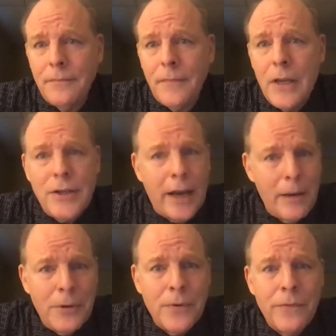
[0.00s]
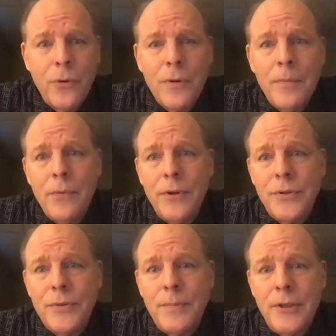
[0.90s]
Entitlement reform,
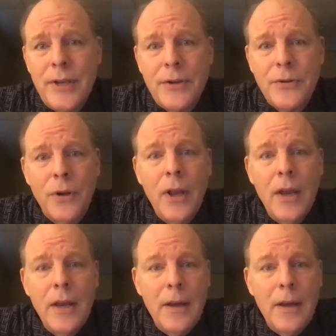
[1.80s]
which has been central.